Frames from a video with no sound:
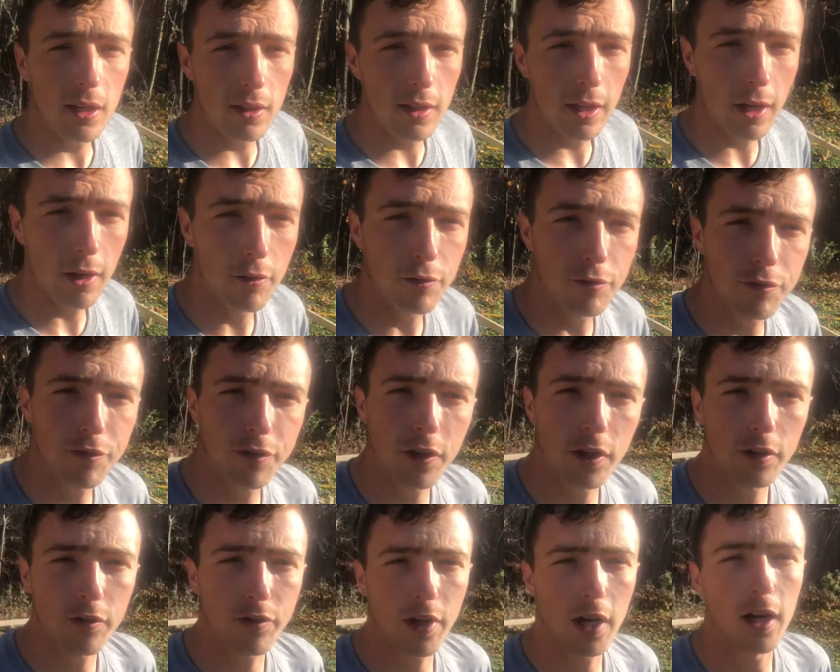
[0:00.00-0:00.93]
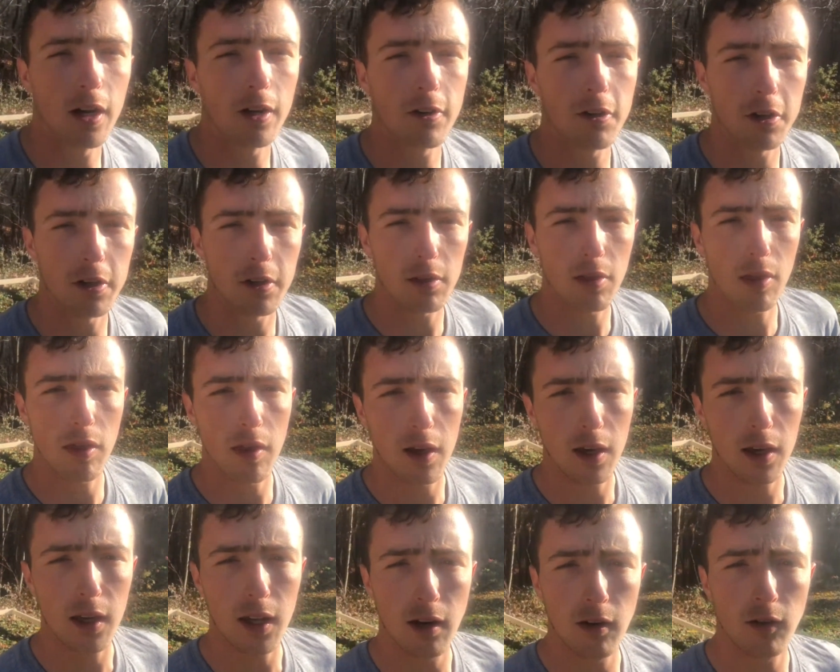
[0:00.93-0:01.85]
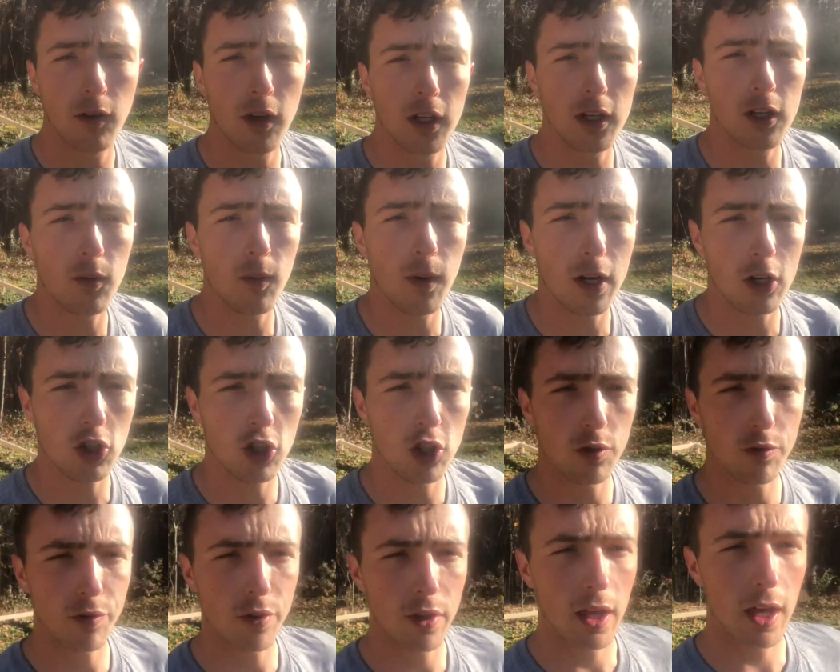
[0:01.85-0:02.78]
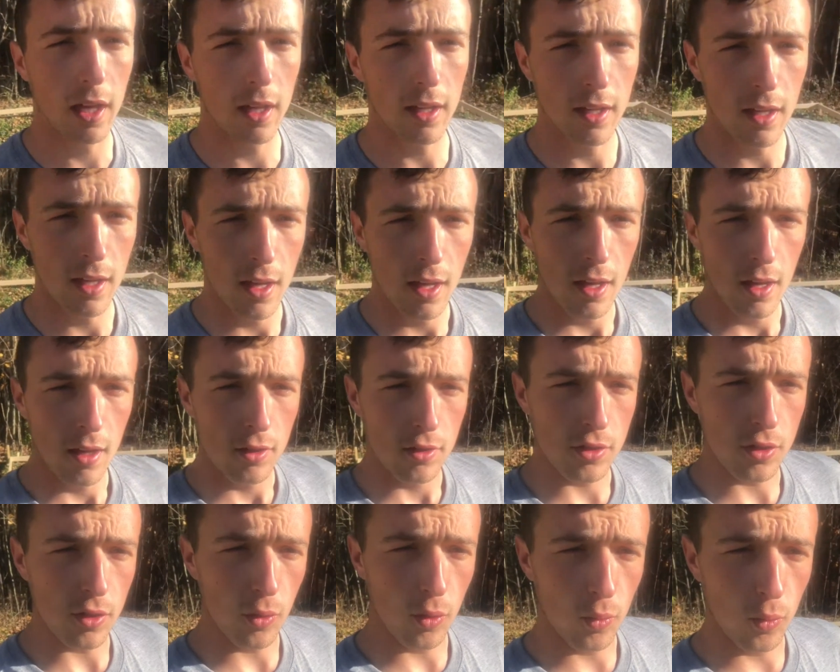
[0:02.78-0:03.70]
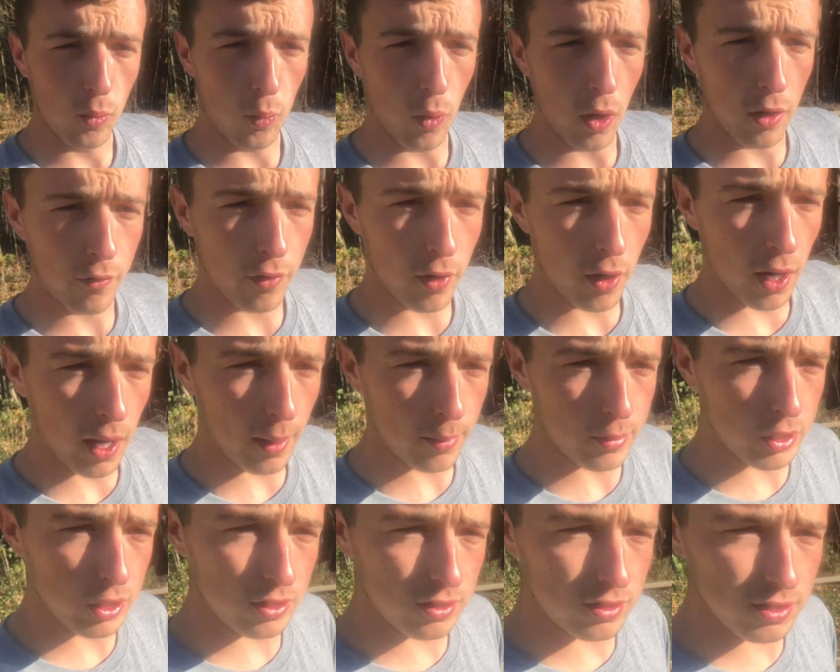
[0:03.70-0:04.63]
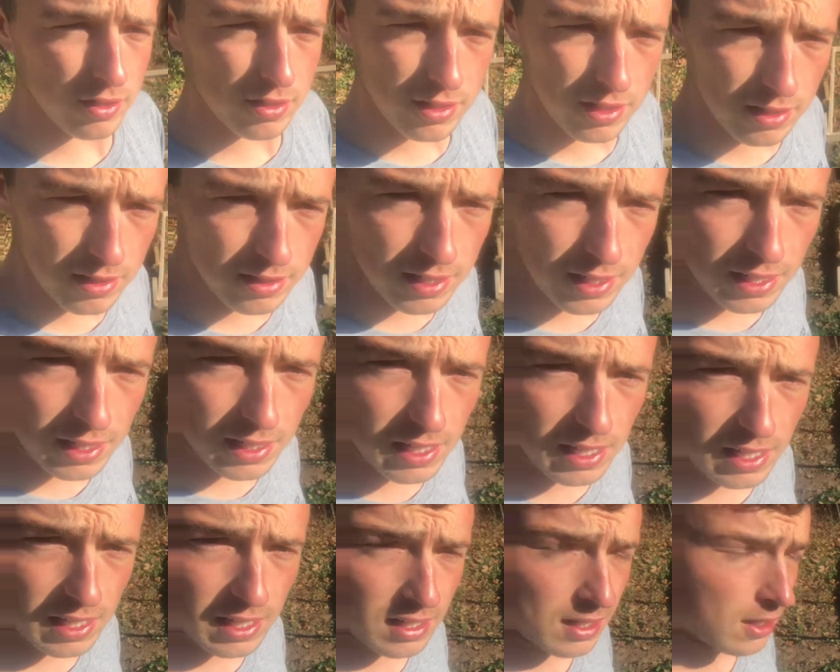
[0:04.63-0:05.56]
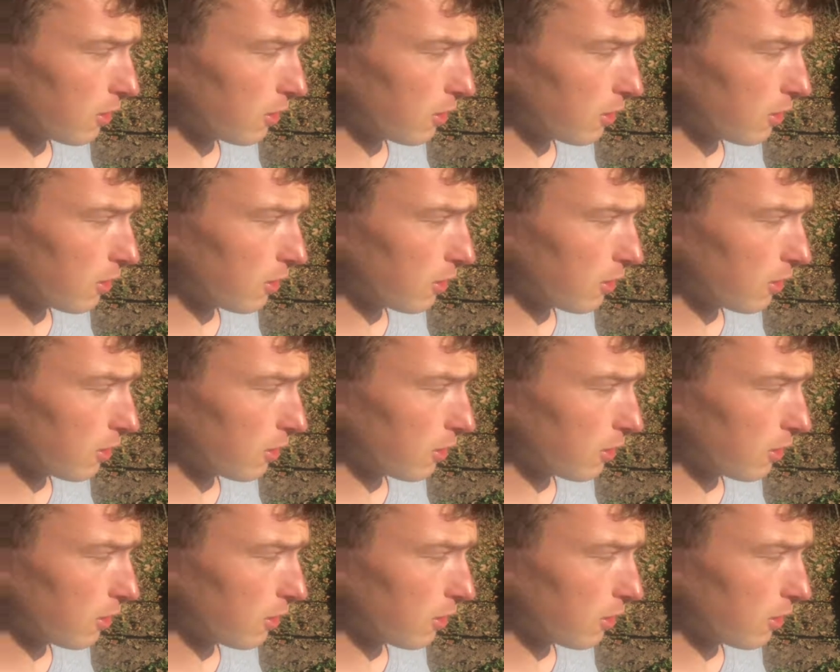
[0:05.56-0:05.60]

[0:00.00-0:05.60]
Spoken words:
like a foot of concrete thick, and I really don't want to shoot for that. So one of our options is to dig in